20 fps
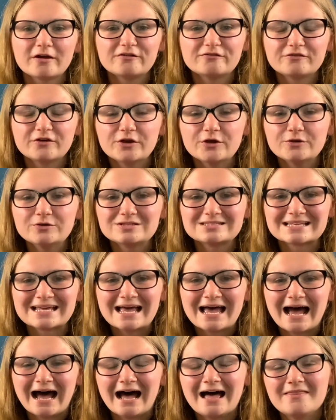foods,
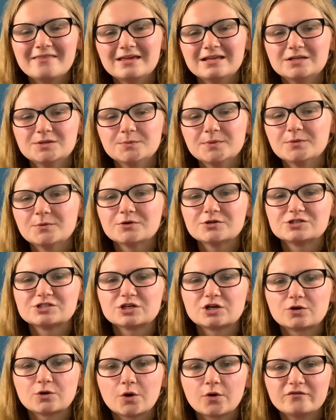and then we want to
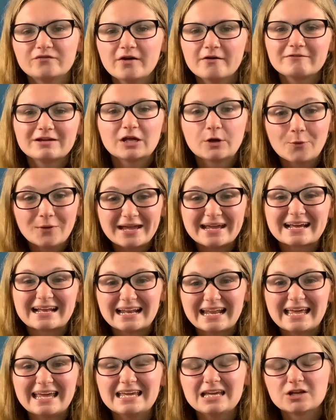very
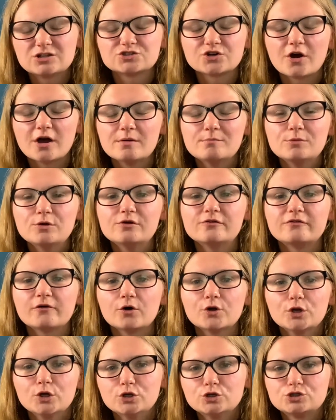quickly try and move
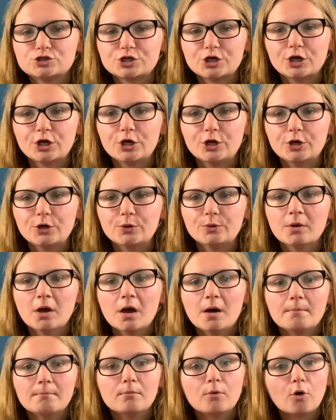on to
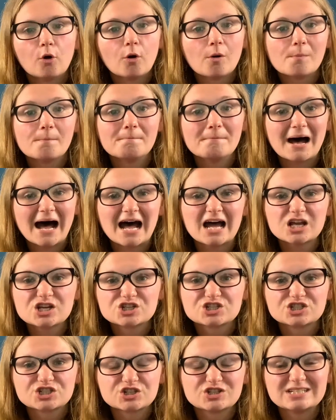more
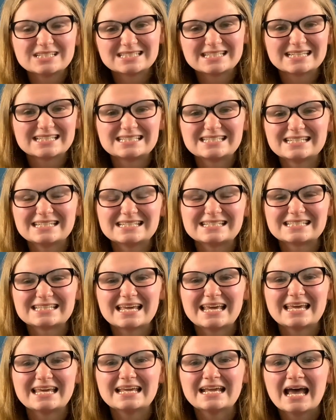mashed
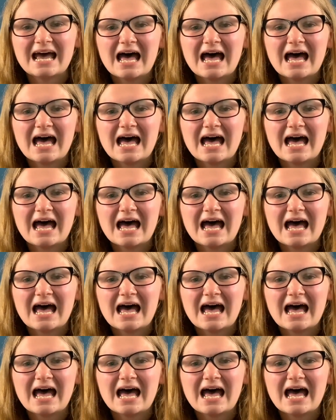consistency,